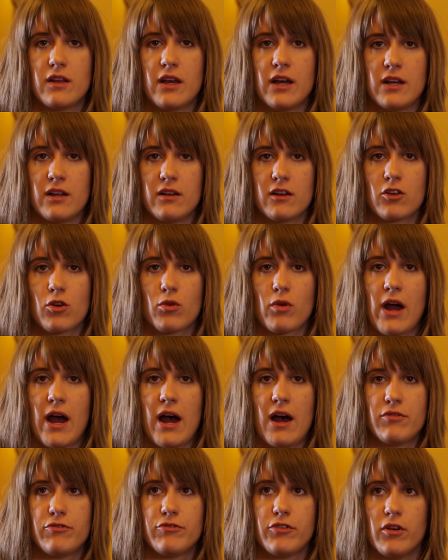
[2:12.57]
a
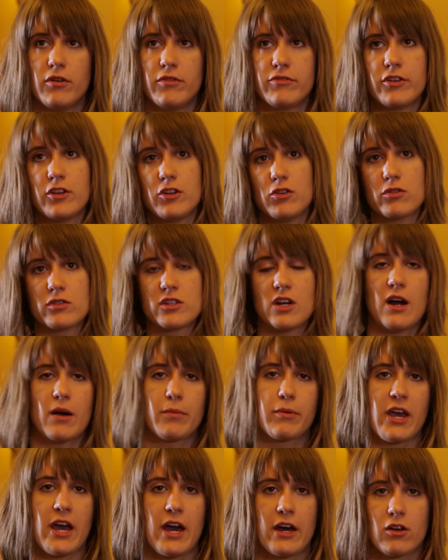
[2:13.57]
graph of,
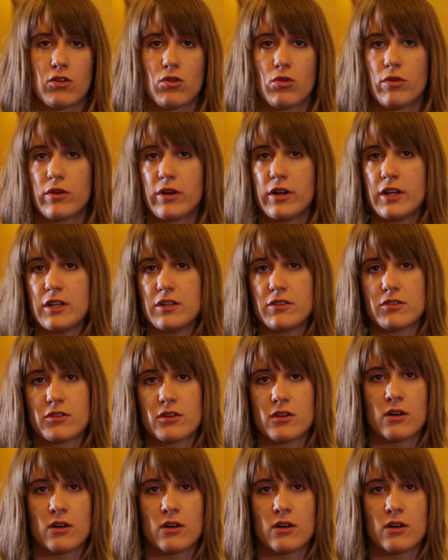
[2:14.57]
top categories